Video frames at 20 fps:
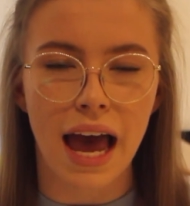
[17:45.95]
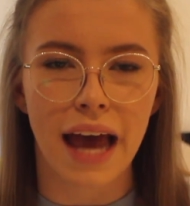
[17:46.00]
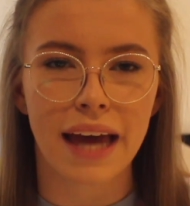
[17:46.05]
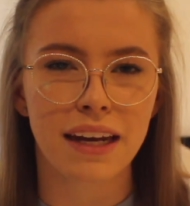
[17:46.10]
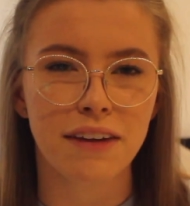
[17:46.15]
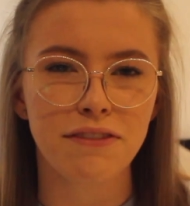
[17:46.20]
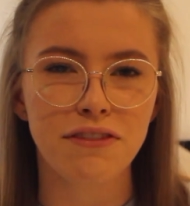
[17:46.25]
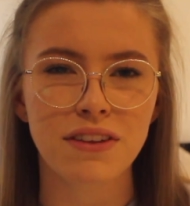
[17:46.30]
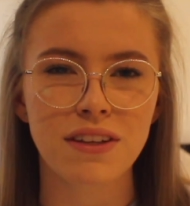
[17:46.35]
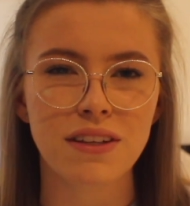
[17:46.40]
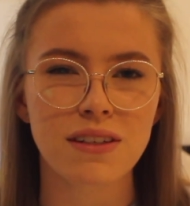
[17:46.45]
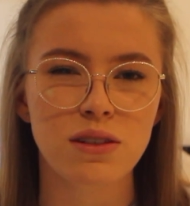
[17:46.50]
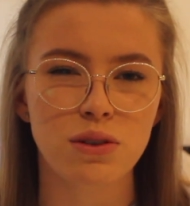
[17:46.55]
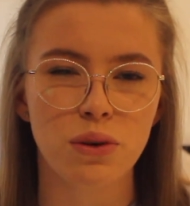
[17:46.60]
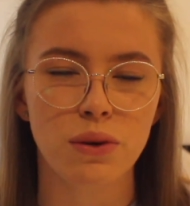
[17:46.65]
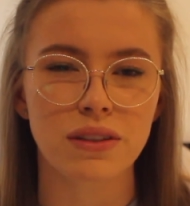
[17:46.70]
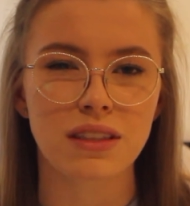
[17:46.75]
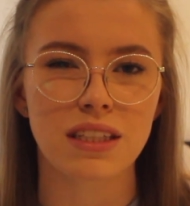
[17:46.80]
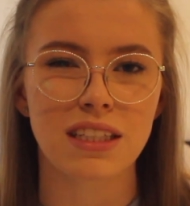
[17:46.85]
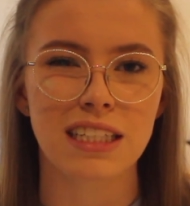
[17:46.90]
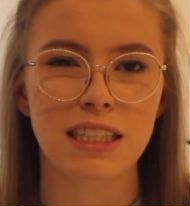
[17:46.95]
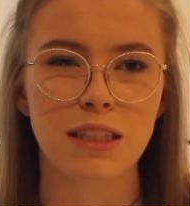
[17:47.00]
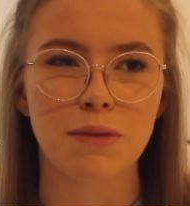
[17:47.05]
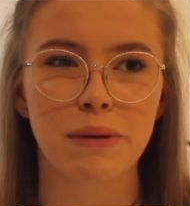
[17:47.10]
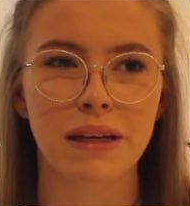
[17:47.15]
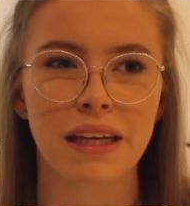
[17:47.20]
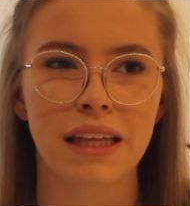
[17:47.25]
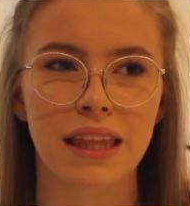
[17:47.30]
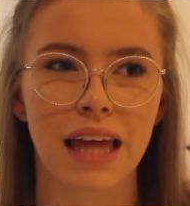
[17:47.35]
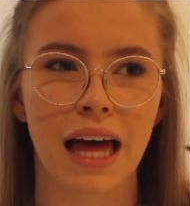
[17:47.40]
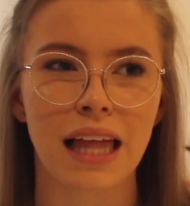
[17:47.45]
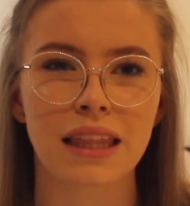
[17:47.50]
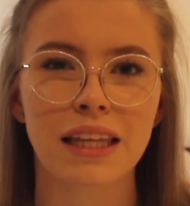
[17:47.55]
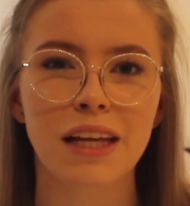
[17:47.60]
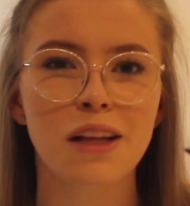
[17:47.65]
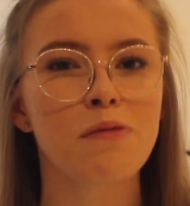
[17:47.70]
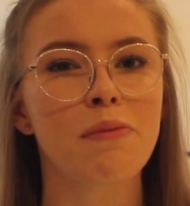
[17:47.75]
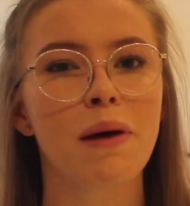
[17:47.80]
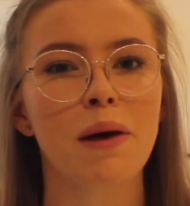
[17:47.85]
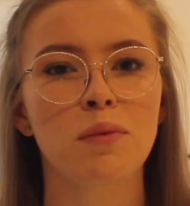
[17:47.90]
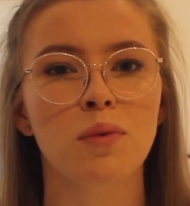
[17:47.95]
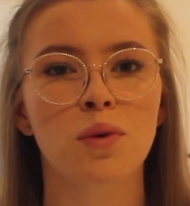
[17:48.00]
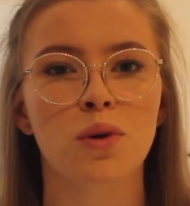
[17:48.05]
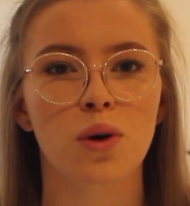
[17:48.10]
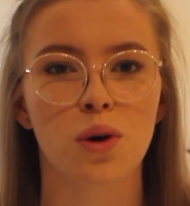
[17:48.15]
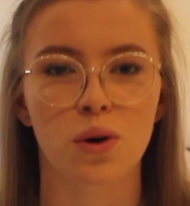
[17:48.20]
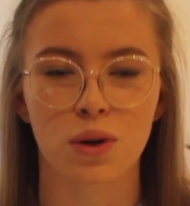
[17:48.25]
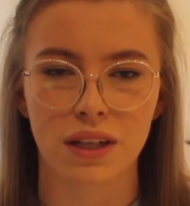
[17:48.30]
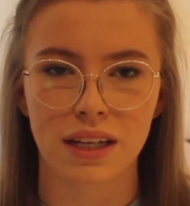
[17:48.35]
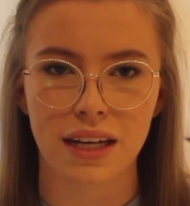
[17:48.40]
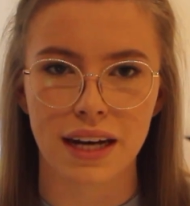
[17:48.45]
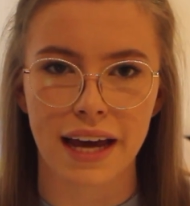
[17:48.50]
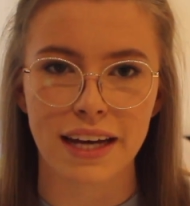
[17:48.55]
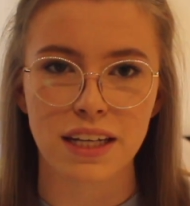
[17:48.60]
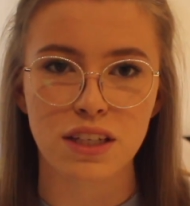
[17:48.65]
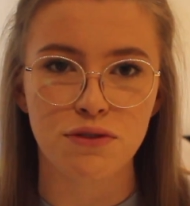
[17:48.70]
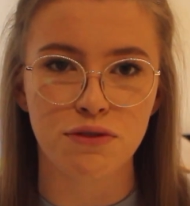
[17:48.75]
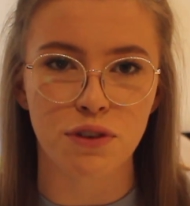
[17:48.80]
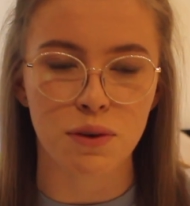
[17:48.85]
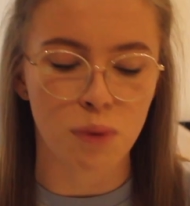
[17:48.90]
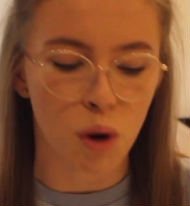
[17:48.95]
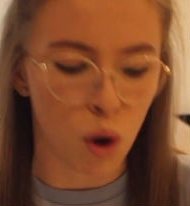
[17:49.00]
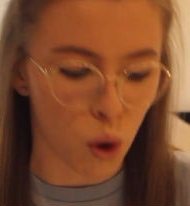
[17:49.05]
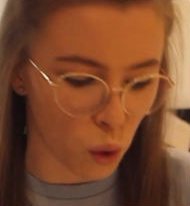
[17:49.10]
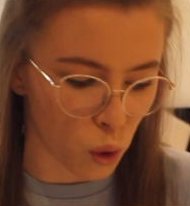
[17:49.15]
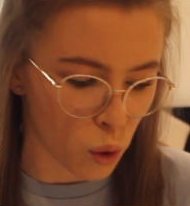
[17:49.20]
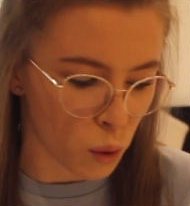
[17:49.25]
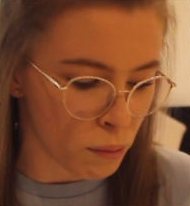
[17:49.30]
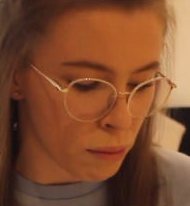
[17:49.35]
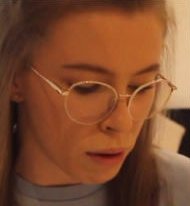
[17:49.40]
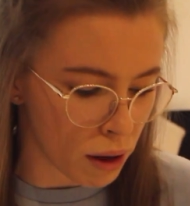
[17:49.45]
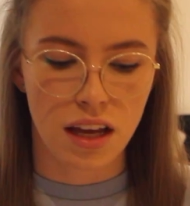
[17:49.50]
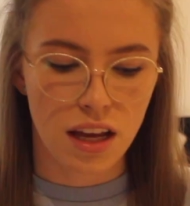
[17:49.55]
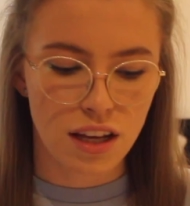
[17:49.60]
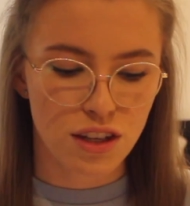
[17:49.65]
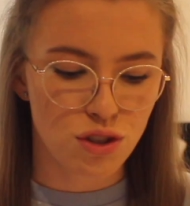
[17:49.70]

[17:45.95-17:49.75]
and everything's going to need to be that little bit more organised from home.